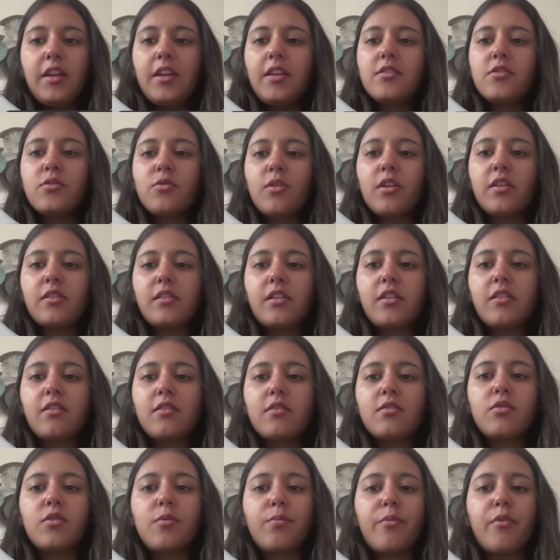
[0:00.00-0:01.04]
instructors
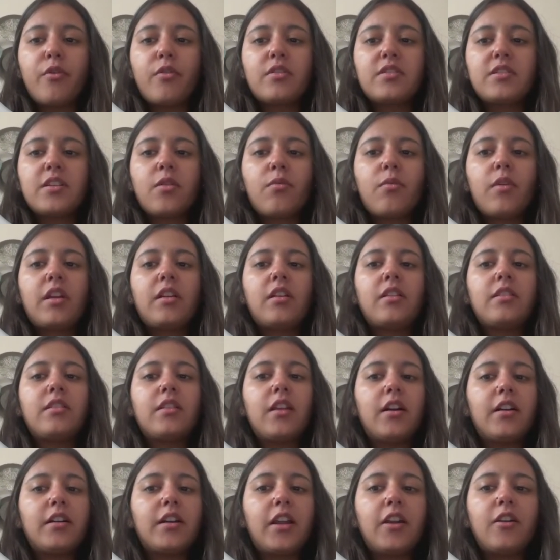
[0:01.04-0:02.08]
report saving
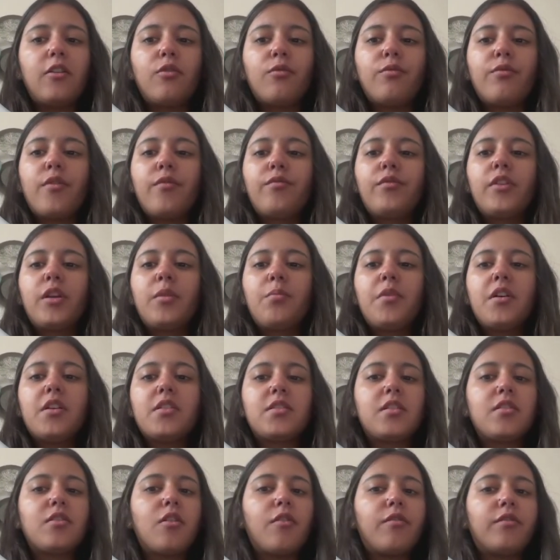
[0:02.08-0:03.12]
30 to
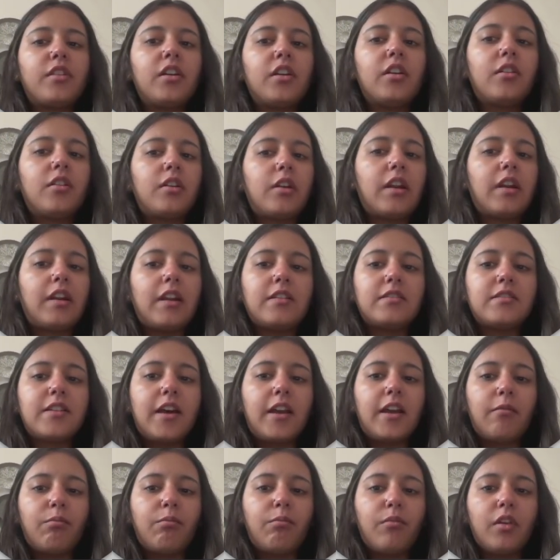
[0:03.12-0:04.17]
50% of their grading
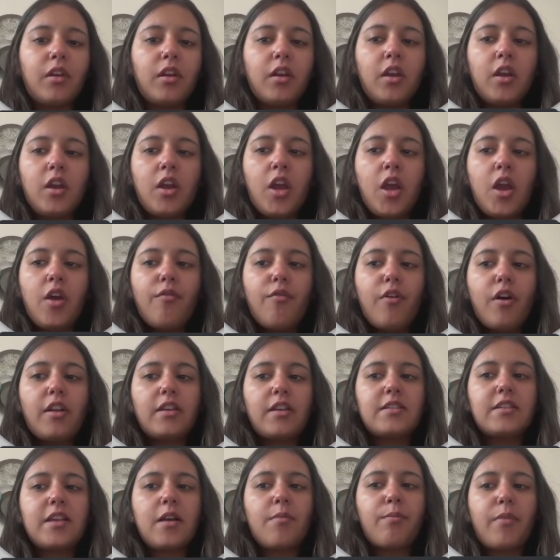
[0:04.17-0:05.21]
time. For
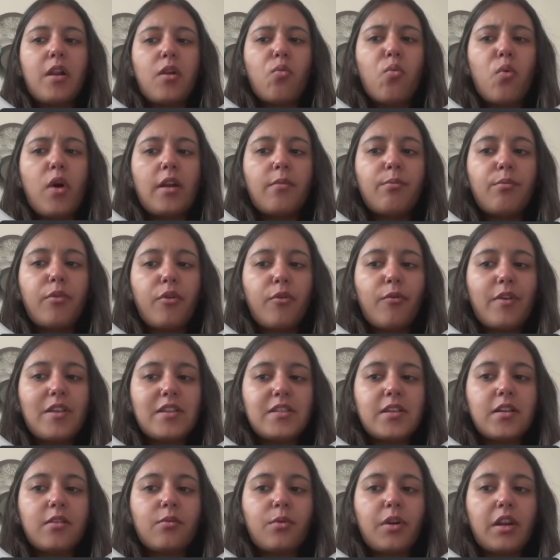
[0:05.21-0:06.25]
example, one
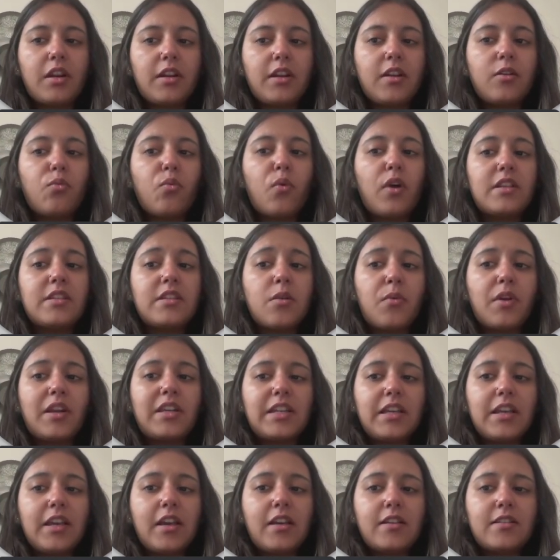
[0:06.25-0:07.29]
professor graded
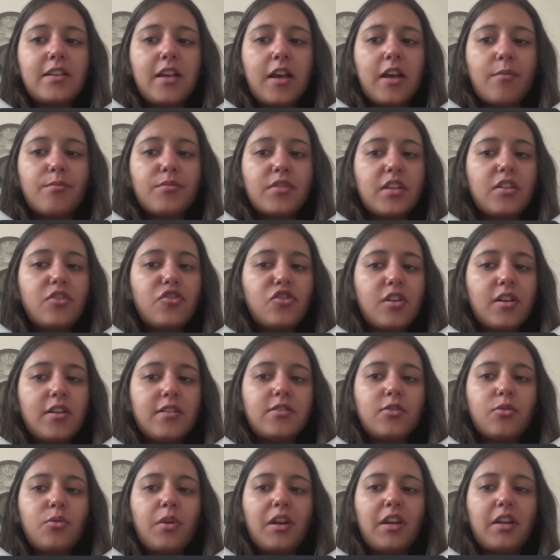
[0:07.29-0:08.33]
170 exams in just
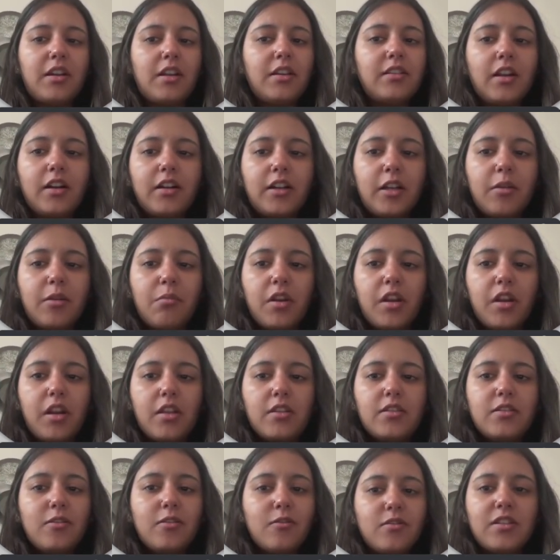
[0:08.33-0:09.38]
20-30
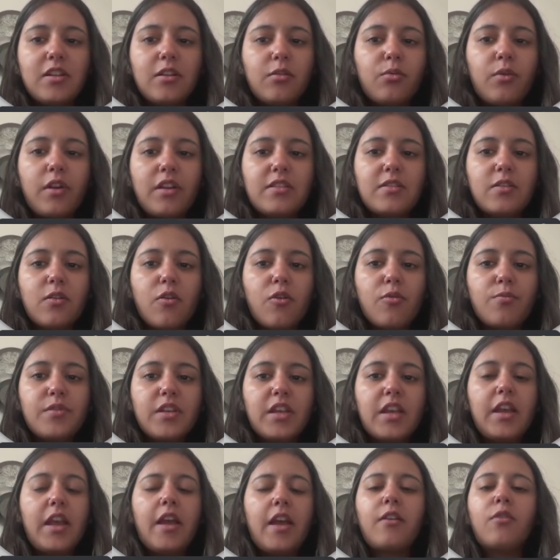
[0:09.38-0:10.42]
minutes using Gradescope's
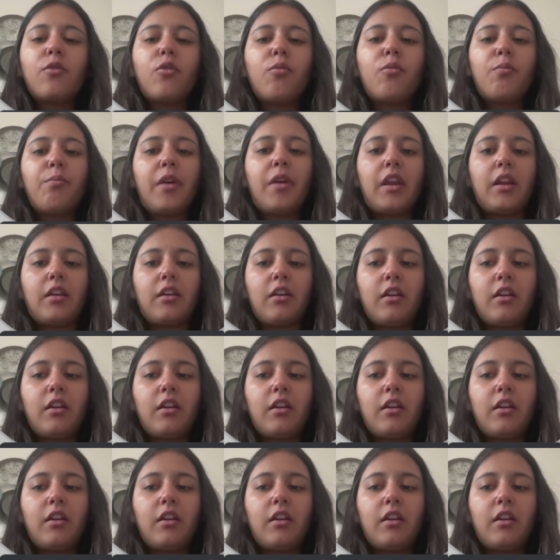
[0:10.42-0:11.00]
AI grouping.